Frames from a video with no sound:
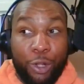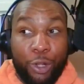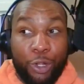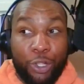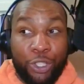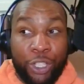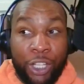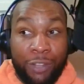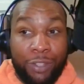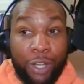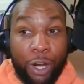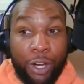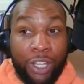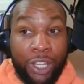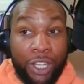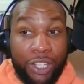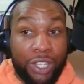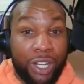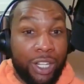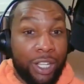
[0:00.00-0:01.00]
Steve
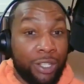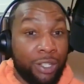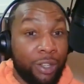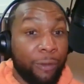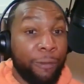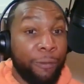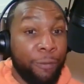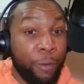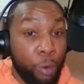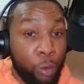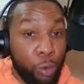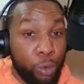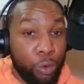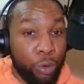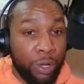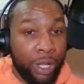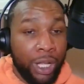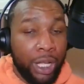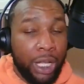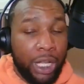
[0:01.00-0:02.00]
Sarkisian is a
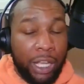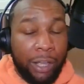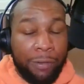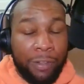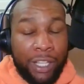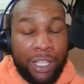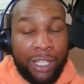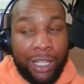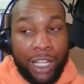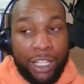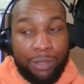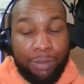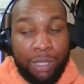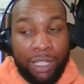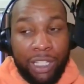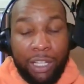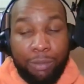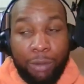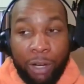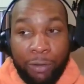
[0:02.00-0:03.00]
fool if he lets
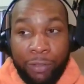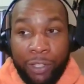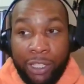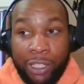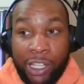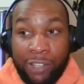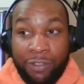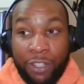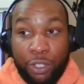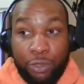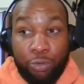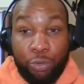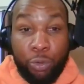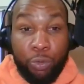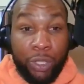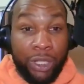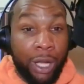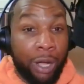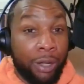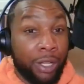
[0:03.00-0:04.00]
Maalik Murphy leave this room
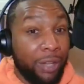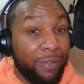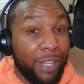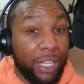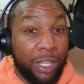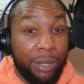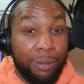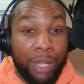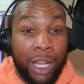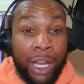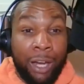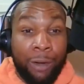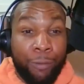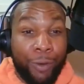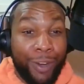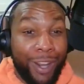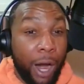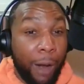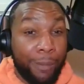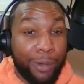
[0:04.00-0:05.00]
without giving him
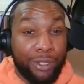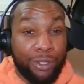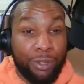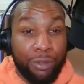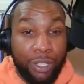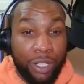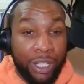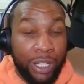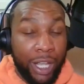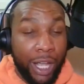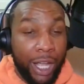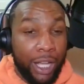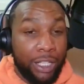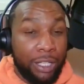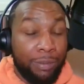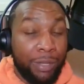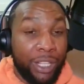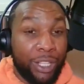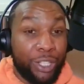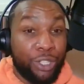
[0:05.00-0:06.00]
every opportunity
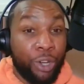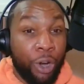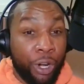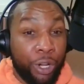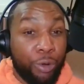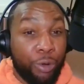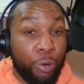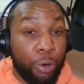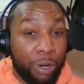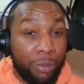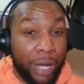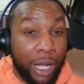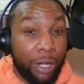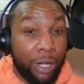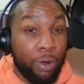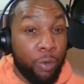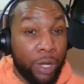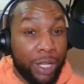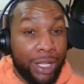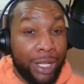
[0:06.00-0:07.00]
to be the starting quarterback
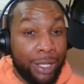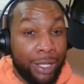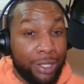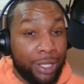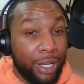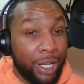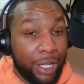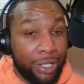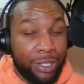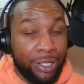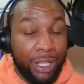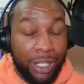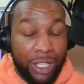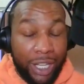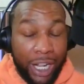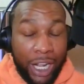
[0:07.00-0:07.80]
going into next season.